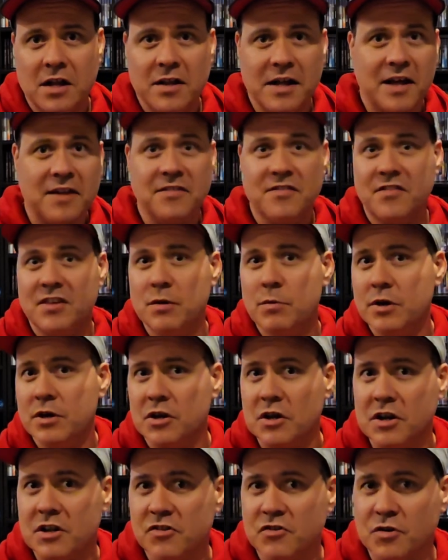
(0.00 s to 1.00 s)
and see what
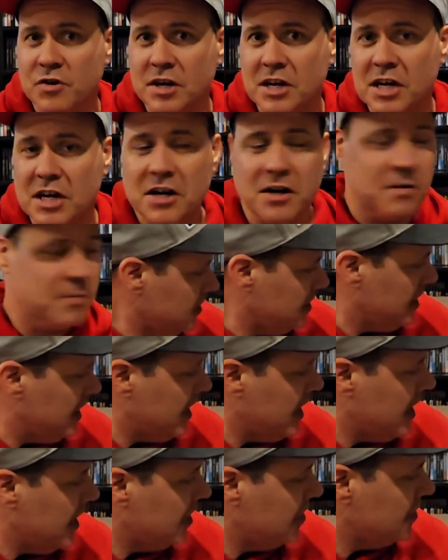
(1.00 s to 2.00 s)
goodies are in here.
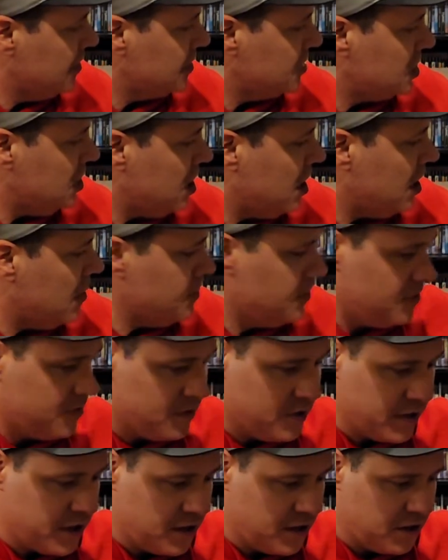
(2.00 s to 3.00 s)
And the top is
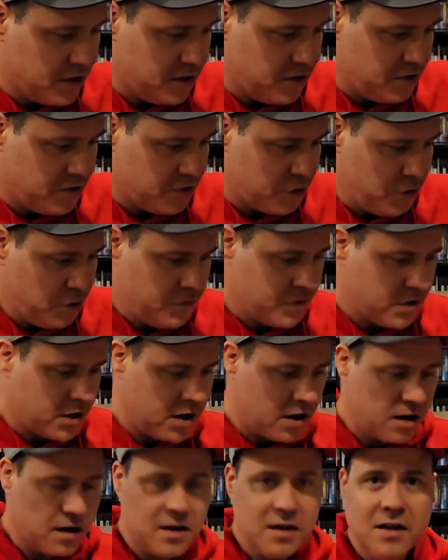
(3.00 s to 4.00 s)
looking good so
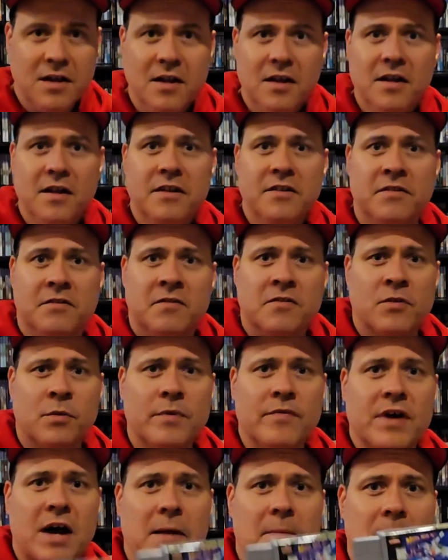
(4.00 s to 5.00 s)
far. So we've
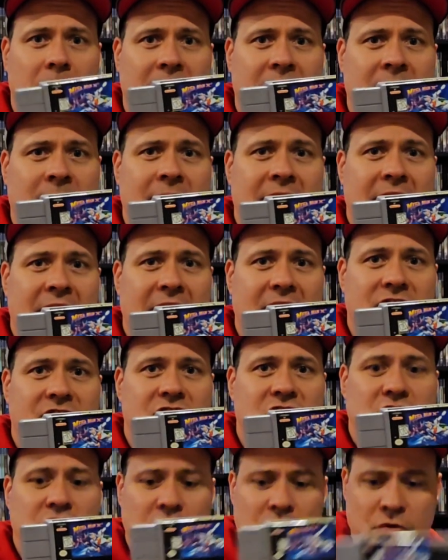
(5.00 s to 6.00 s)
got Mega Man
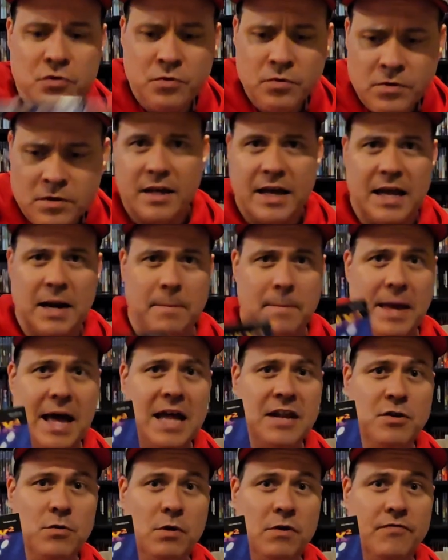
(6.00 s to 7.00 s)
X2 and a
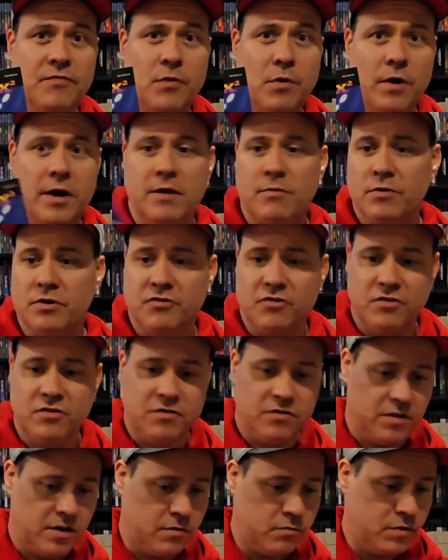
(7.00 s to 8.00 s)
manual for it, which
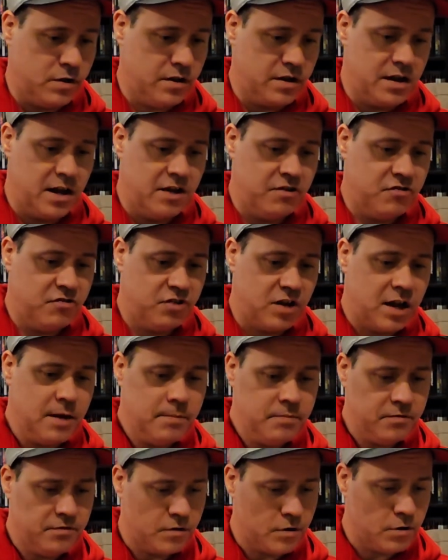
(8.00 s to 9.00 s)
is in really nice shape.
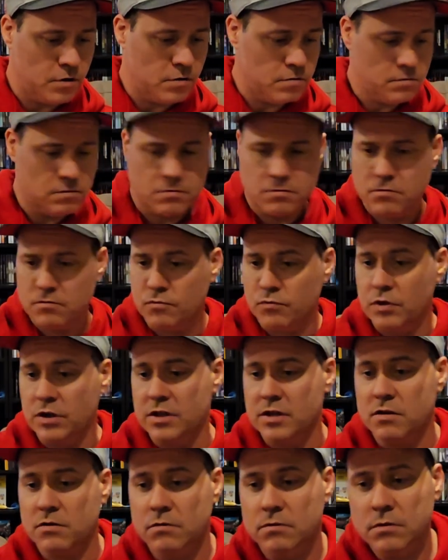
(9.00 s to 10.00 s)
So
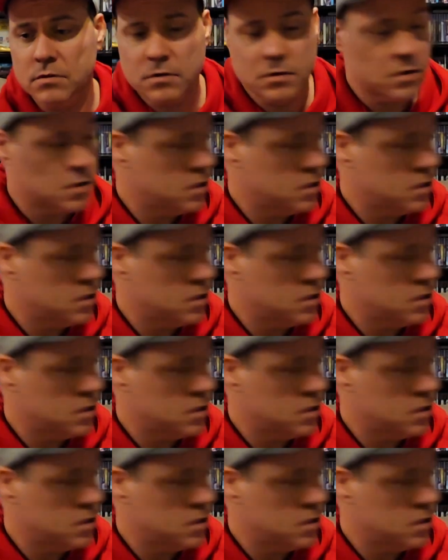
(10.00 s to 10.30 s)
really cool.